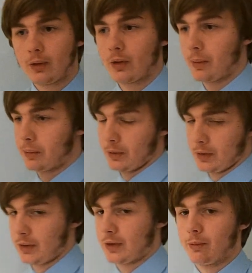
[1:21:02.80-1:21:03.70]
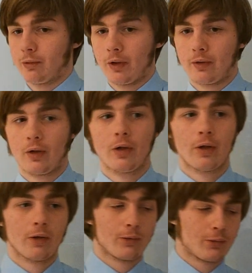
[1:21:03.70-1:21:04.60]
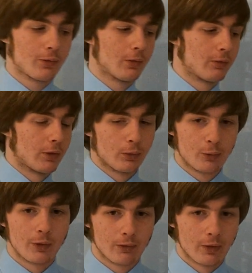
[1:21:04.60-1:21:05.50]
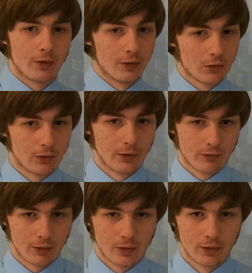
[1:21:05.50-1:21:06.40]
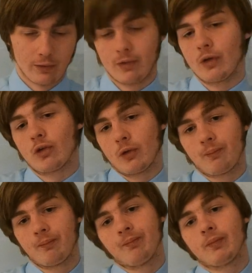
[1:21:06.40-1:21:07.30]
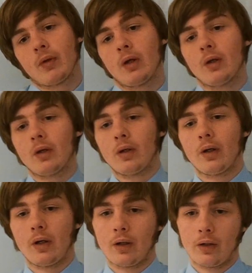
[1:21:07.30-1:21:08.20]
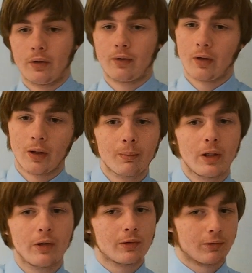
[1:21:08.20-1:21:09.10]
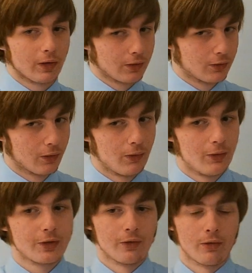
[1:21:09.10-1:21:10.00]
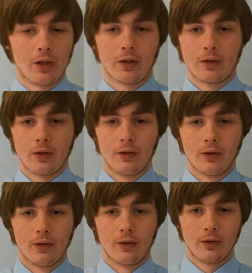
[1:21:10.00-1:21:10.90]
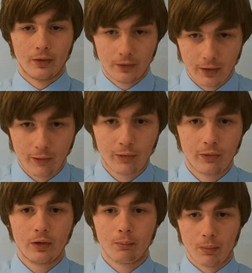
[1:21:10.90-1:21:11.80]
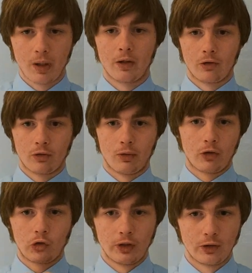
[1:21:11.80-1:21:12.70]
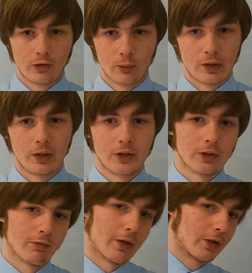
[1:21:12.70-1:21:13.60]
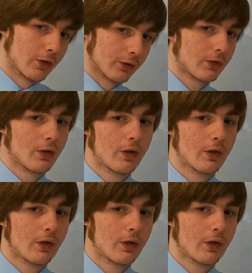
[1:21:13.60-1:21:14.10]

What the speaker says: an operating system that would fit that initial definition. And I made that goal so that I can definitely manage to actually do it, and so that I don't